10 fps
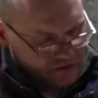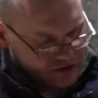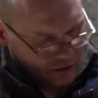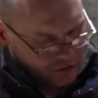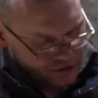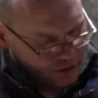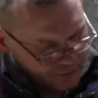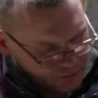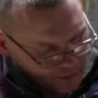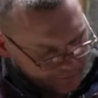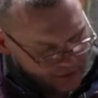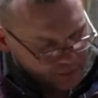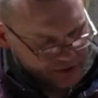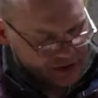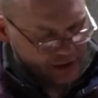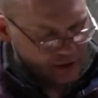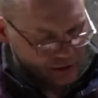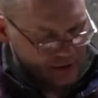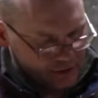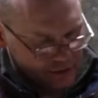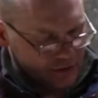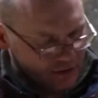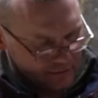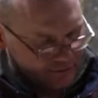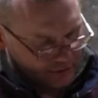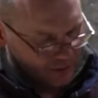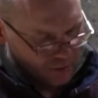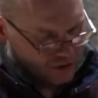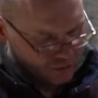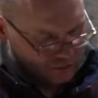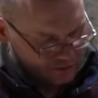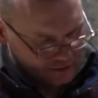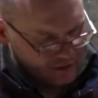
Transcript: choke tubes weren't particularly dirty. I've seen much worse than